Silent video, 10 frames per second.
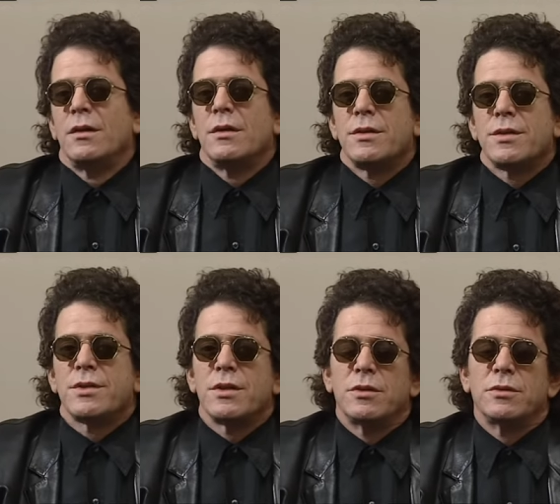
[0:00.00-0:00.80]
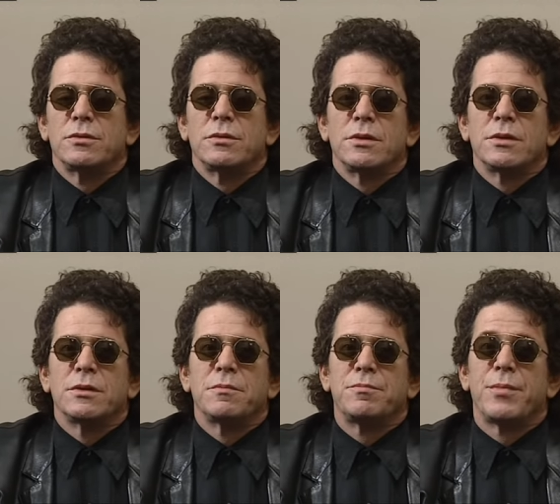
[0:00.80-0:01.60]
So, uh,
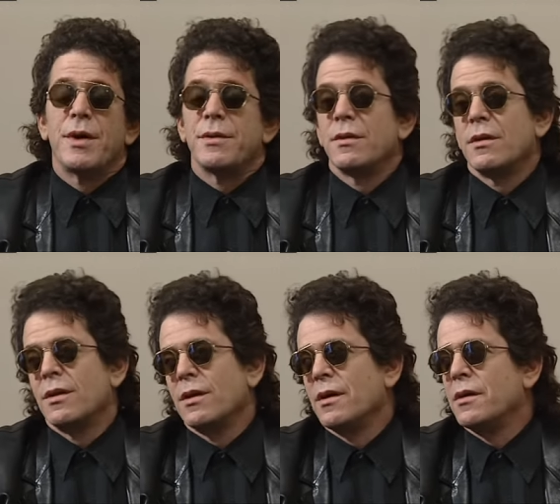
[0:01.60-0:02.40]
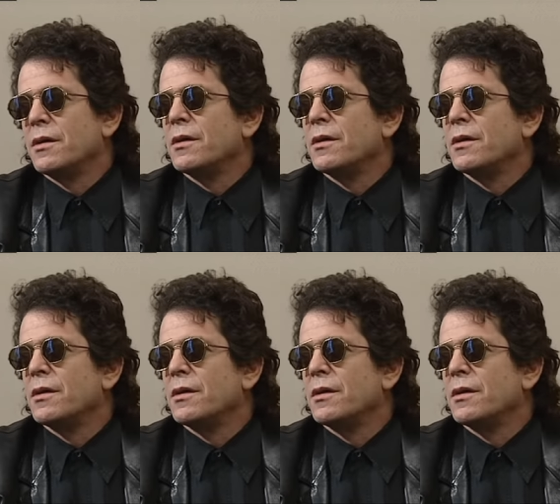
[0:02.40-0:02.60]
but uh,